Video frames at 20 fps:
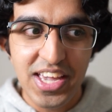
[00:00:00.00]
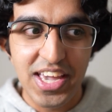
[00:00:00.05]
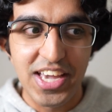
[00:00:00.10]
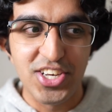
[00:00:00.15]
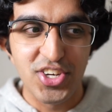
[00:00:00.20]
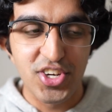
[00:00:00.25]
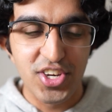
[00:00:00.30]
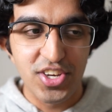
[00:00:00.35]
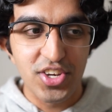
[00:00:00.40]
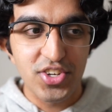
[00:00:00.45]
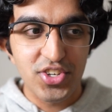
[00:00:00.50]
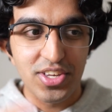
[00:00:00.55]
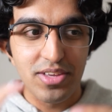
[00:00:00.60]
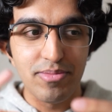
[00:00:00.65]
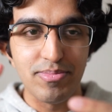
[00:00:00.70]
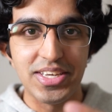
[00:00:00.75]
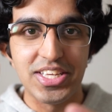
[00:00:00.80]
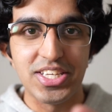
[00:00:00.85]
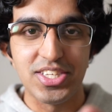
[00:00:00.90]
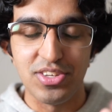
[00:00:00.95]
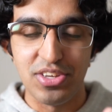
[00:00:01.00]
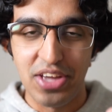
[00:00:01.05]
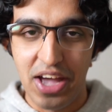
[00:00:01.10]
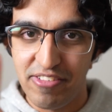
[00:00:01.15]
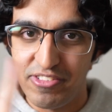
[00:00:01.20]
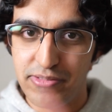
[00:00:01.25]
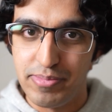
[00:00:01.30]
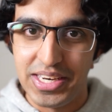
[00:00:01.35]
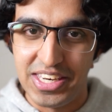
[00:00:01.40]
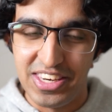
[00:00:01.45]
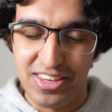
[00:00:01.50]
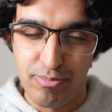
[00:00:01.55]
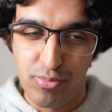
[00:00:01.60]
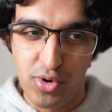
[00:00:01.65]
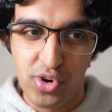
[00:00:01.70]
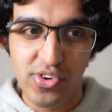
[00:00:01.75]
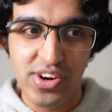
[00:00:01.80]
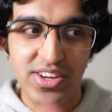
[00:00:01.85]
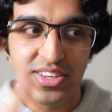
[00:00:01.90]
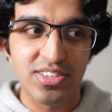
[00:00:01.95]
it usually means that you haven't made any
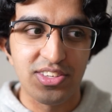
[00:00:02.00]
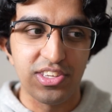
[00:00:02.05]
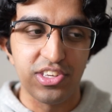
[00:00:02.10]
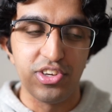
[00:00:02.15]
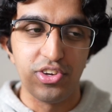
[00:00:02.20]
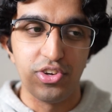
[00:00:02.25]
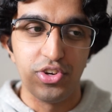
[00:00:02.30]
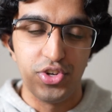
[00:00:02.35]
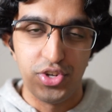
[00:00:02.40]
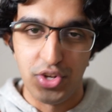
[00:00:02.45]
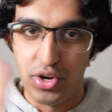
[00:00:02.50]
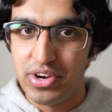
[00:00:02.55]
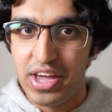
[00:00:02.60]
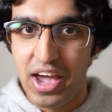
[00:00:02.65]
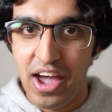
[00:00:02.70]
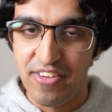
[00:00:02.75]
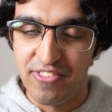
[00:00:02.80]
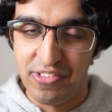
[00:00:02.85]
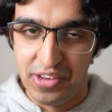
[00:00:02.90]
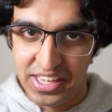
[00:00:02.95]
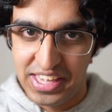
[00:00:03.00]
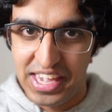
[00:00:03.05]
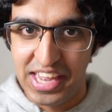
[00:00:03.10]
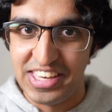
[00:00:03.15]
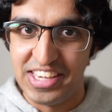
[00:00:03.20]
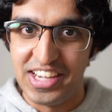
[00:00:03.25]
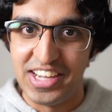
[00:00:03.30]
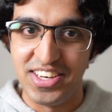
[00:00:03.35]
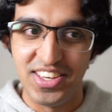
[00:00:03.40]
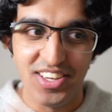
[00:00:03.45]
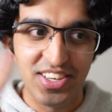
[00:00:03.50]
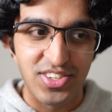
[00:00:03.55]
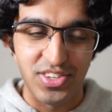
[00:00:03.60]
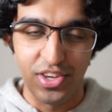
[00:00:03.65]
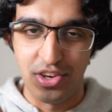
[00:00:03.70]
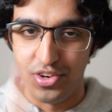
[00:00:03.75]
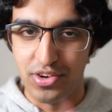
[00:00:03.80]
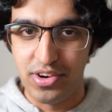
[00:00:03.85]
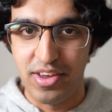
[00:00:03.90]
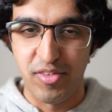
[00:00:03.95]
progress, you don't have like any
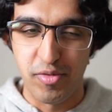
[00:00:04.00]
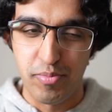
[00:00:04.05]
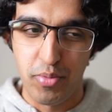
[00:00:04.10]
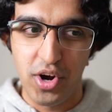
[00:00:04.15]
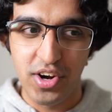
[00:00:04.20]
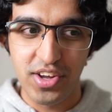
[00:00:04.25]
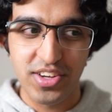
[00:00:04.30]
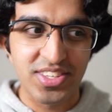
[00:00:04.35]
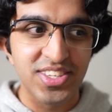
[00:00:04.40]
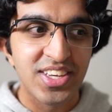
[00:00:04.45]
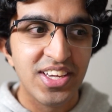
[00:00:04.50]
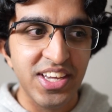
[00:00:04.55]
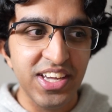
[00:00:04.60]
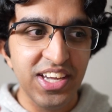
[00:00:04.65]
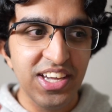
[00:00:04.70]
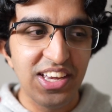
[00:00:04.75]
ideas, you don't have a product,